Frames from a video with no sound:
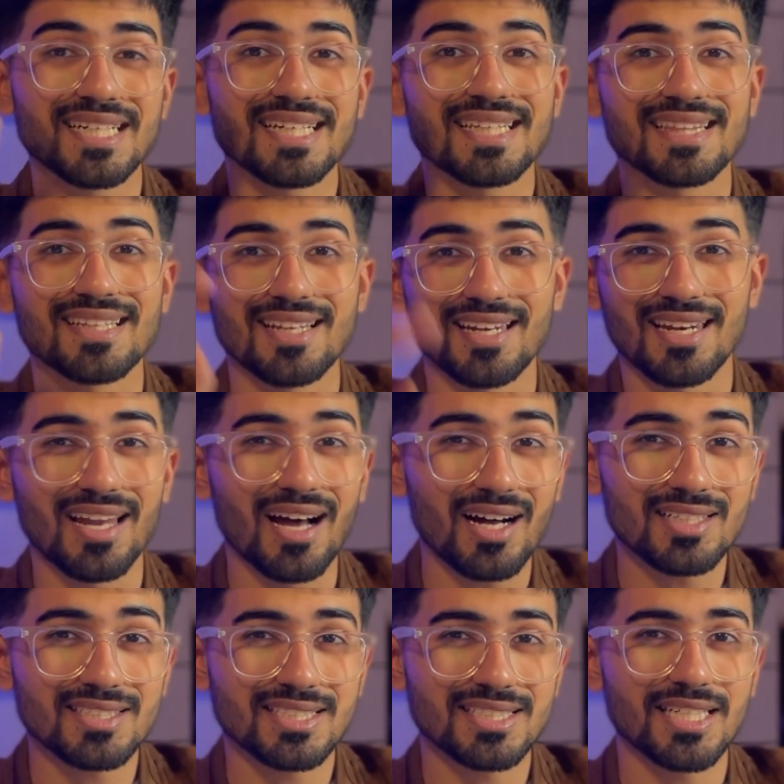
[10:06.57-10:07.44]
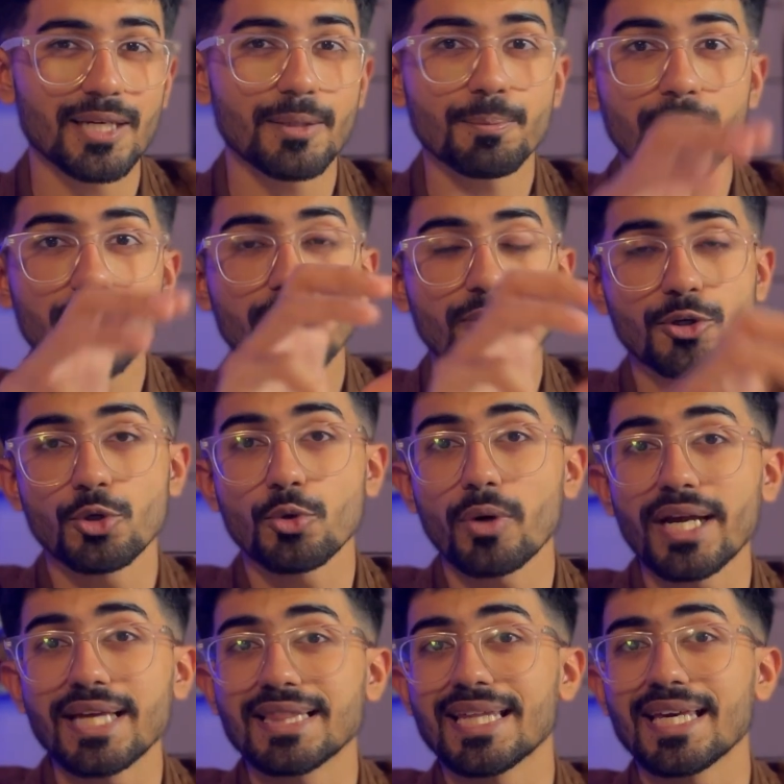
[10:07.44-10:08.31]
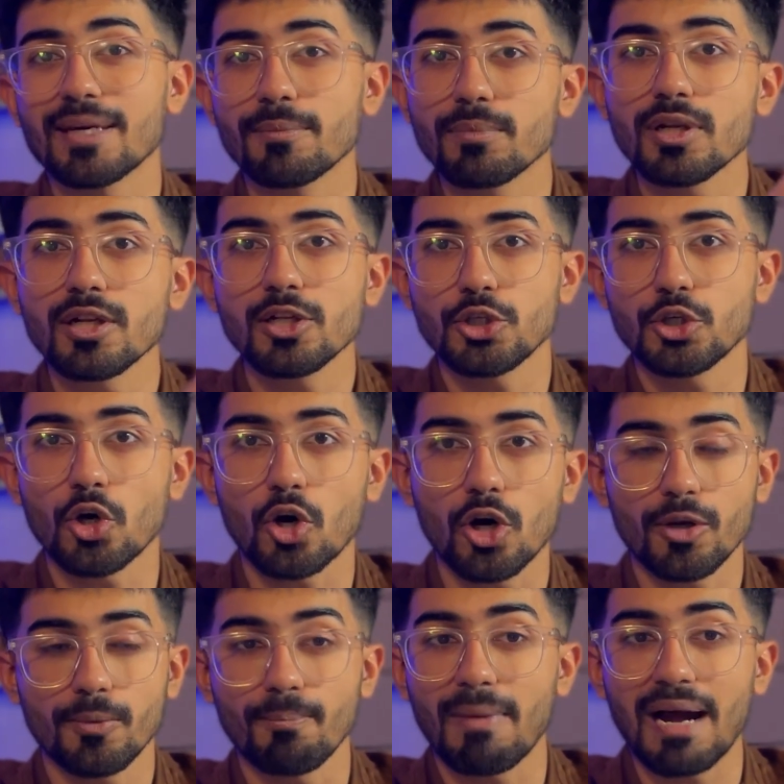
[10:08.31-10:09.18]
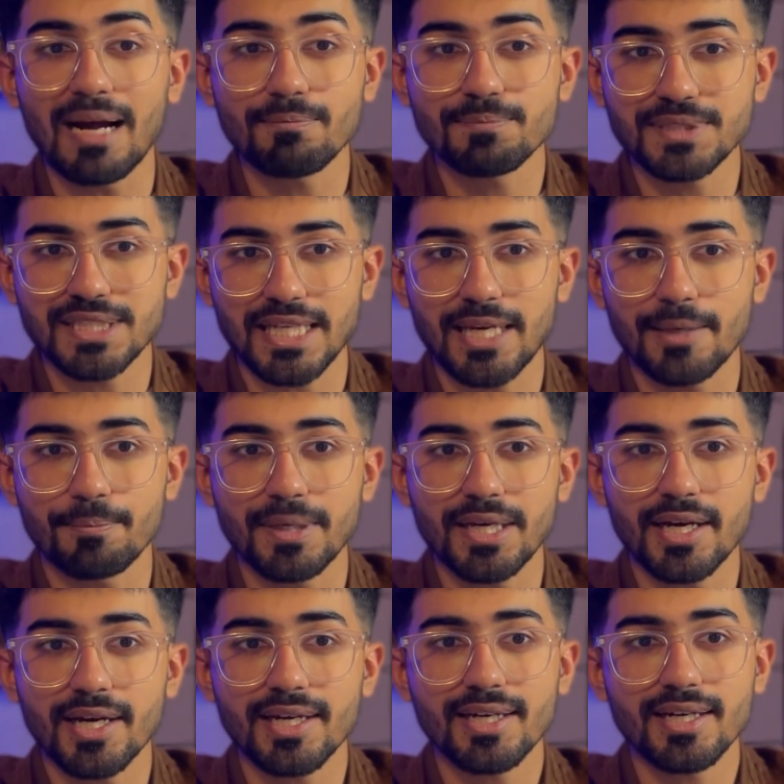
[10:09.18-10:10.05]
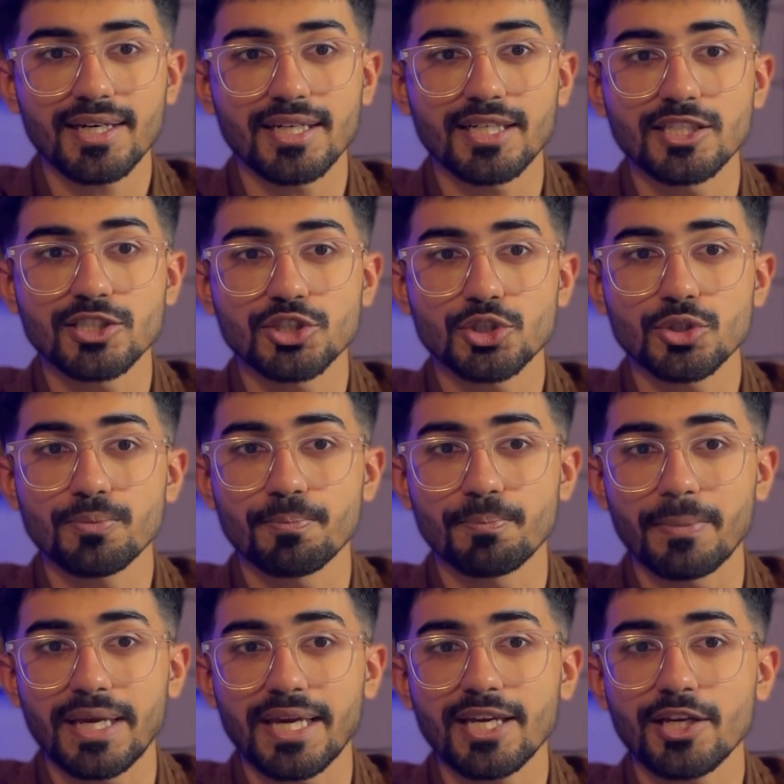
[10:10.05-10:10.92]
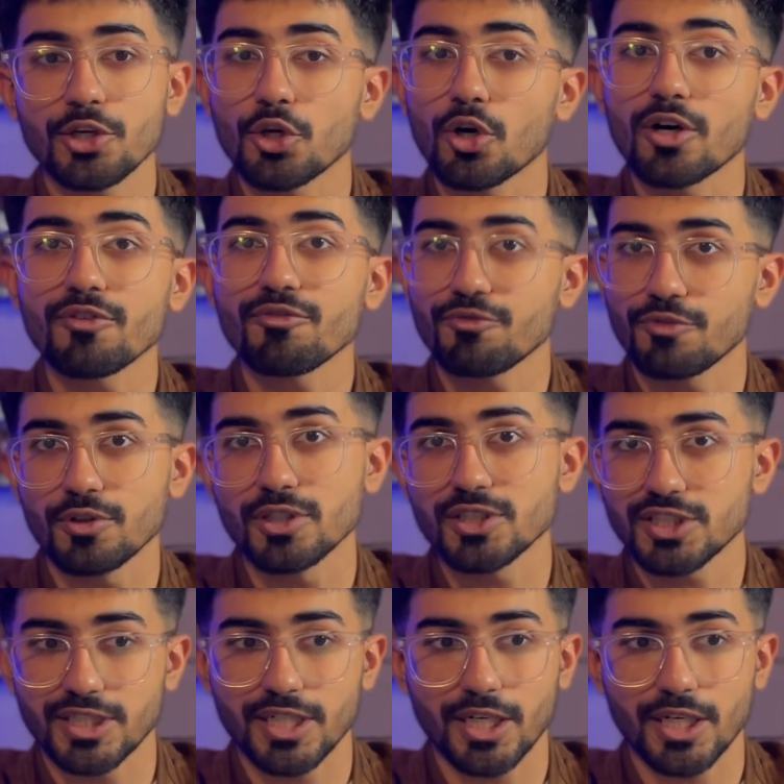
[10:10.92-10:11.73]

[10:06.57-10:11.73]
The last step to enable your Maps API is to make your first